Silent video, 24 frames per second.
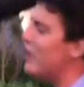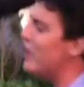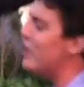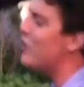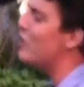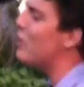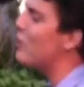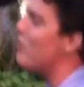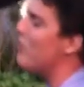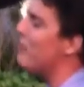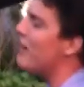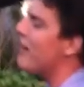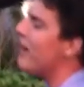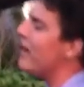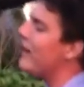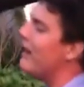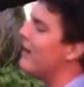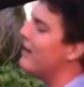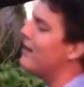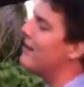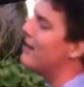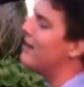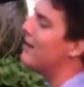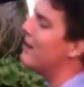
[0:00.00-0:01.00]
a
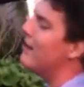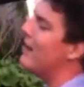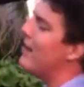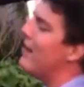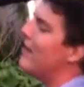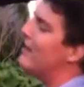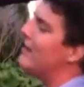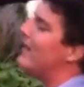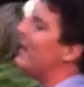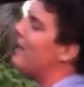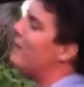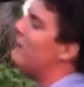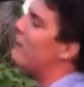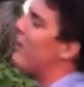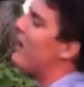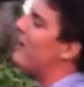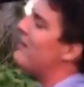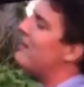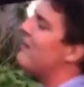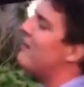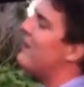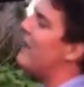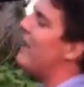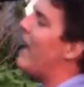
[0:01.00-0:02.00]
human? That's
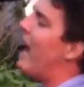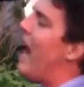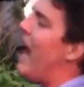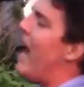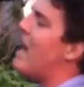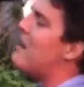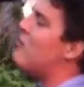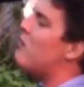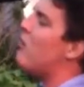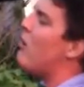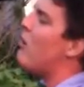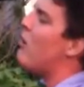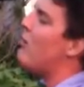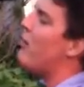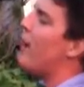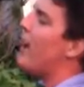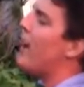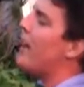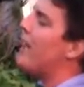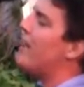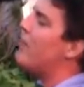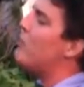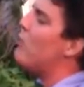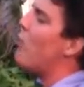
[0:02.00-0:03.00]
basically
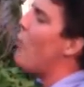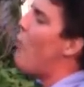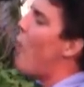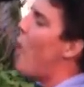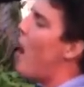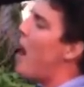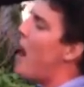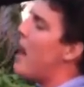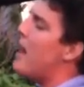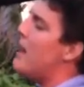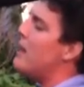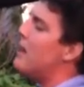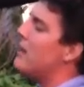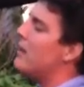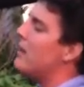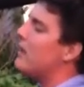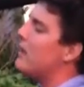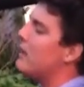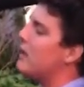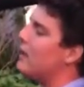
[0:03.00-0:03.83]
iRobot in one.